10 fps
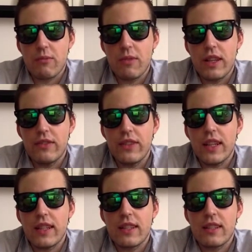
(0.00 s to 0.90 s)
Well, if
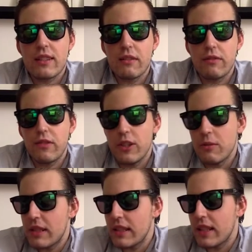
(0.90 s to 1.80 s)
that doesn't confirm
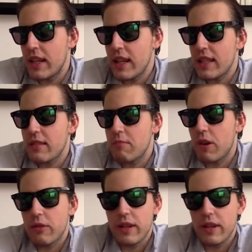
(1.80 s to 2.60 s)
it, the next part